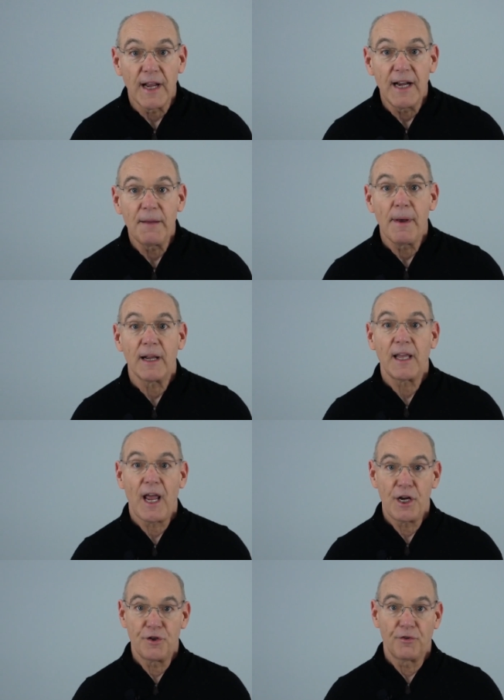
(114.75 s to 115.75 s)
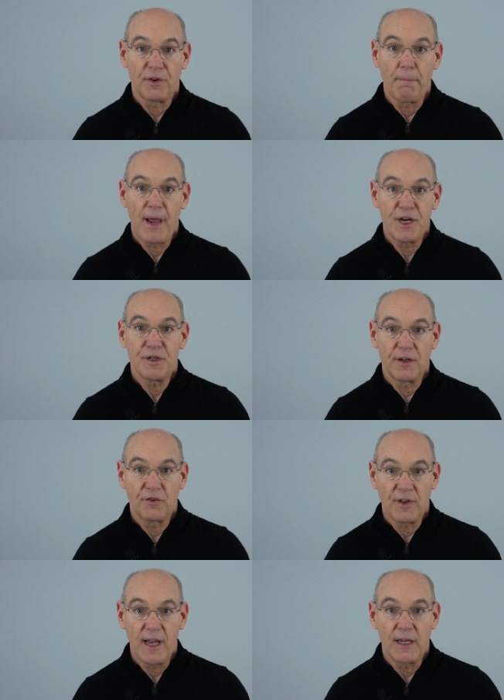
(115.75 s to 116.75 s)
any medications the patient
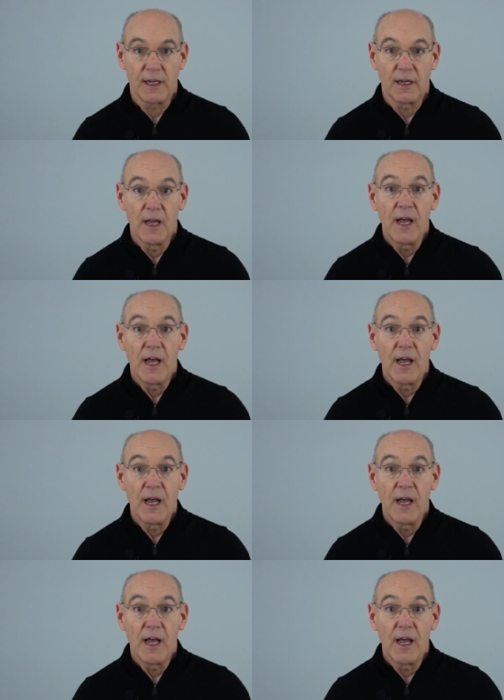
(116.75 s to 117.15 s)
is taking,